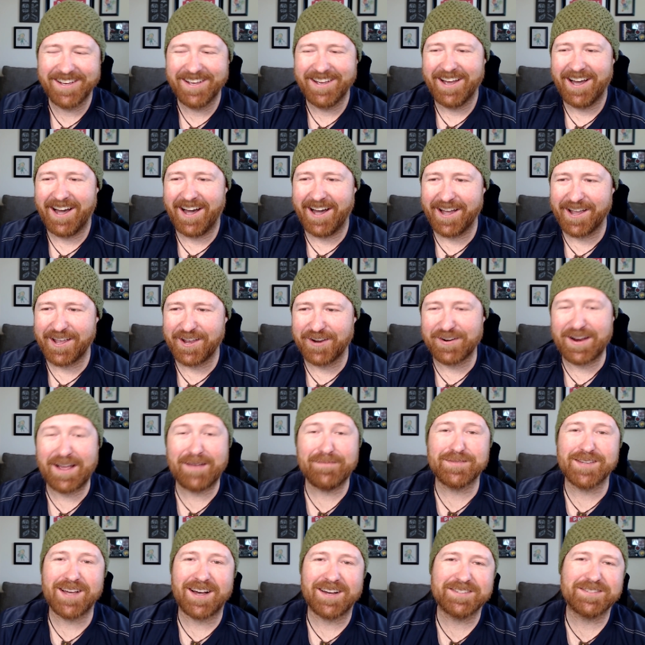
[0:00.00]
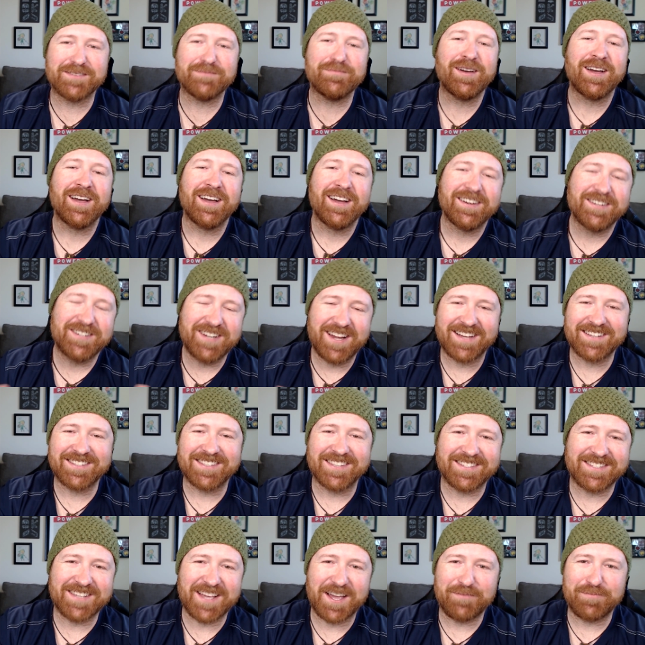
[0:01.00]
uh, your name's awesome. She has the
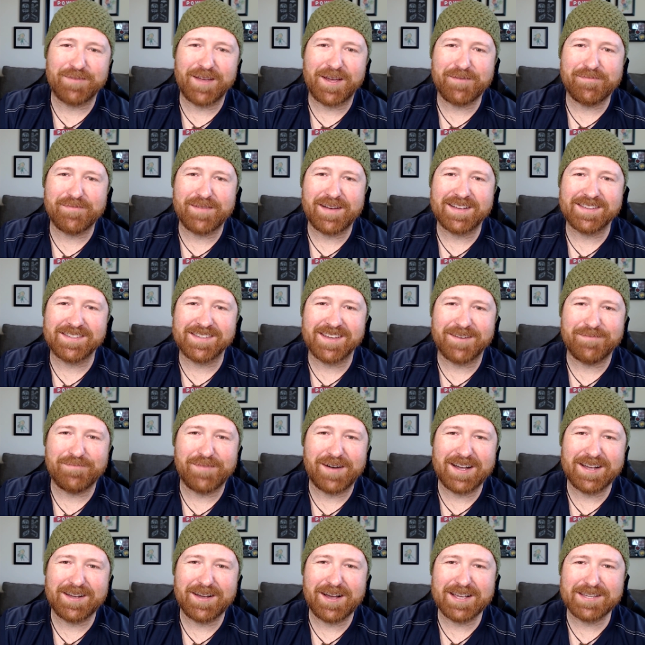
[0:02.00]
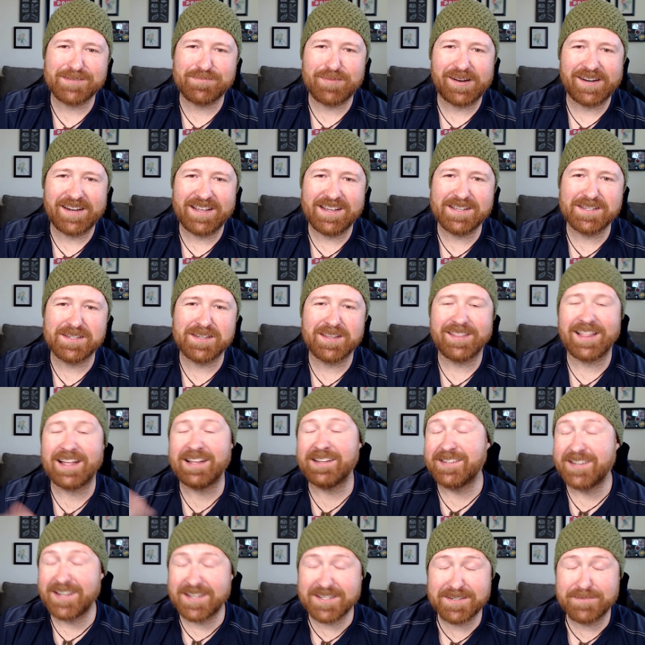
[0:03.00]
same name as uh, my as my niece. That
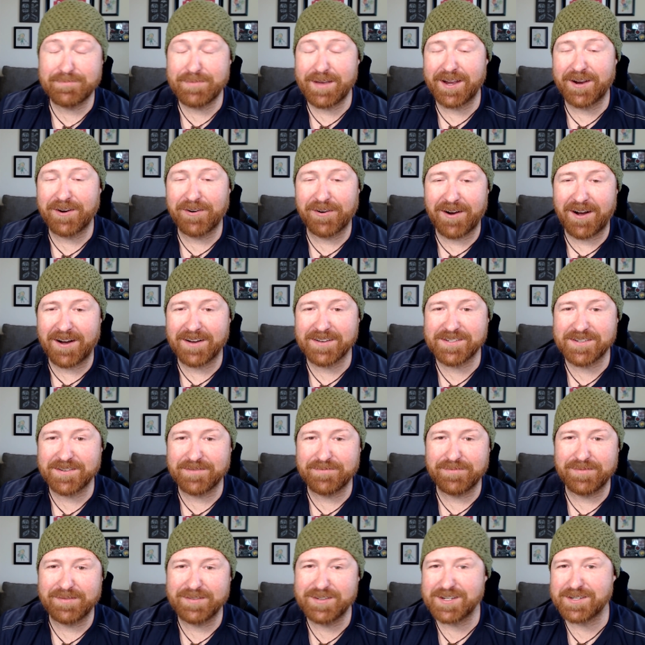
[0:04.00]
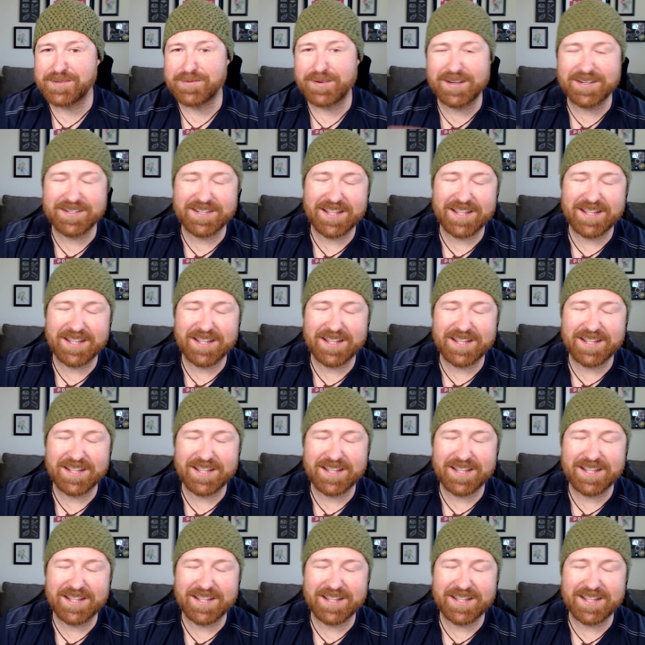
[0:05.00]
doesn't make her awesome just because of